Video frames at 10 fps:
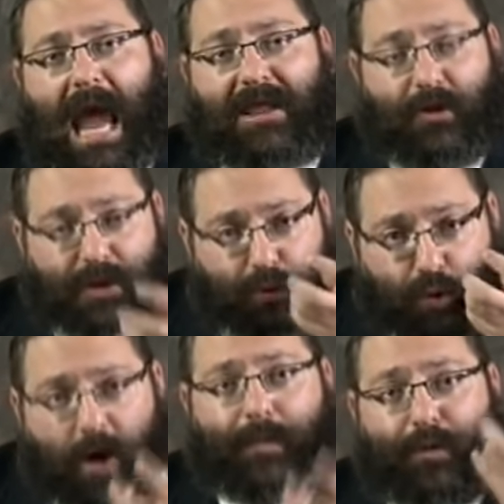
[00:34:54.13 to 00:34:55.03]
and there is
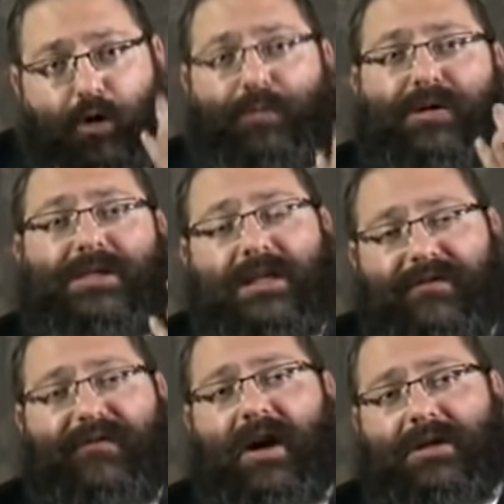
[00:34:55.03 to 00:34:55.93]
one purpose that
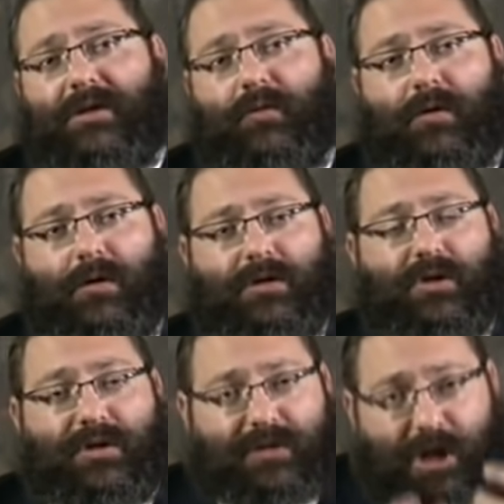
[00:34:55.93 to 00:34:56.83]
defines the world,
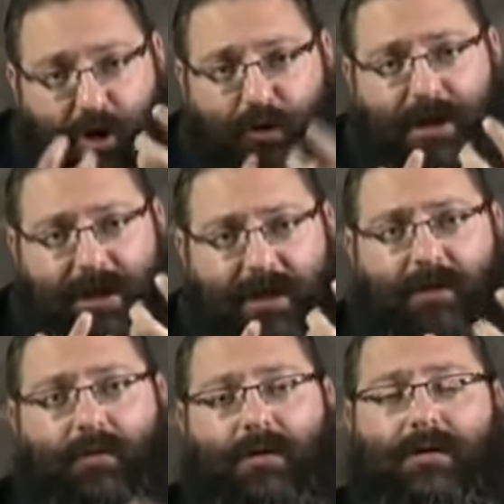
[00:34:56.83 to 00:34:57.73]
so there is a unity in
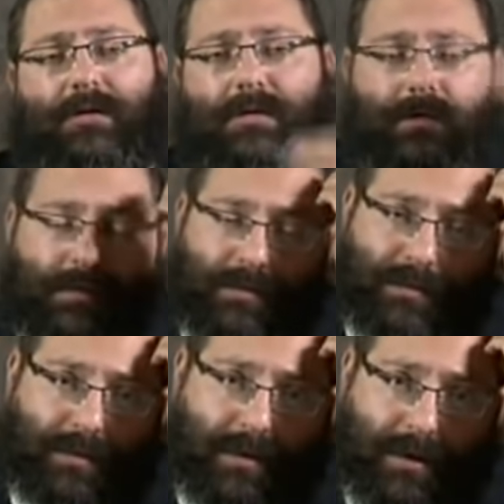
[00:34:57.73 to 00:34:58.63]
the world.
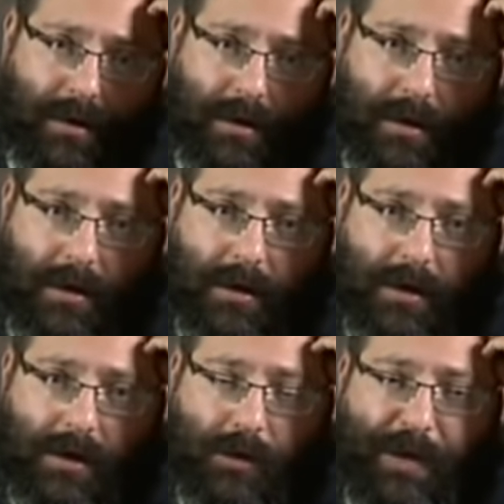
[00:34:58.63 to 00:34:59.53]

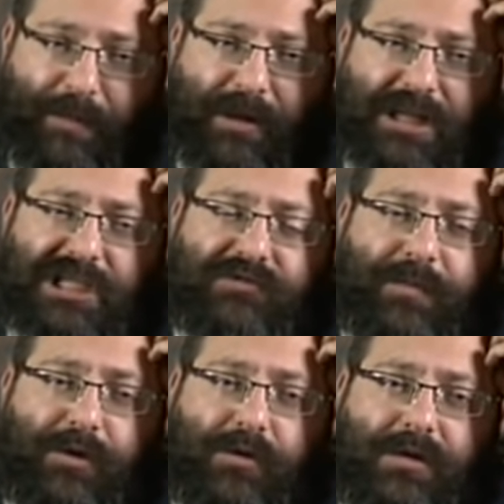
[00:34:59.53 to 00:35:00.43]
So people
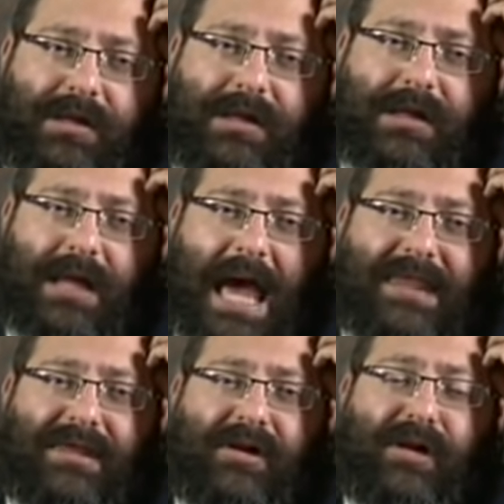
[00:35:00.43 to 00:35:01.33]
attribute
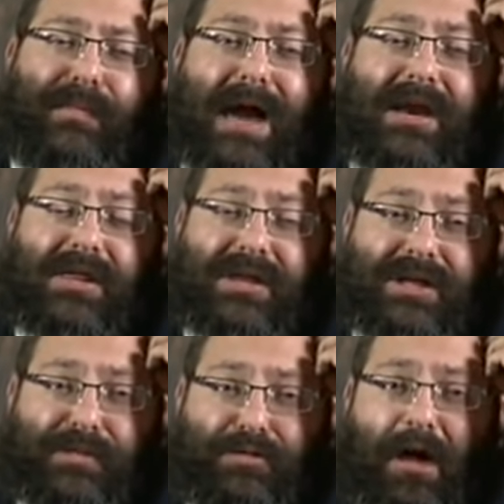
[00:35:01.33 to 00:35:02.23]
ethical
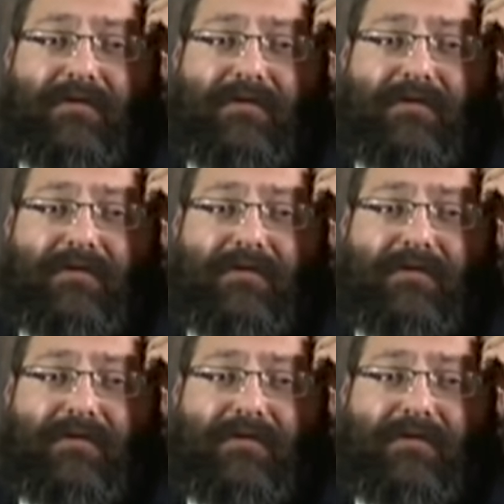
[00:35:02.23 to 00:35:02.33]
monotheism to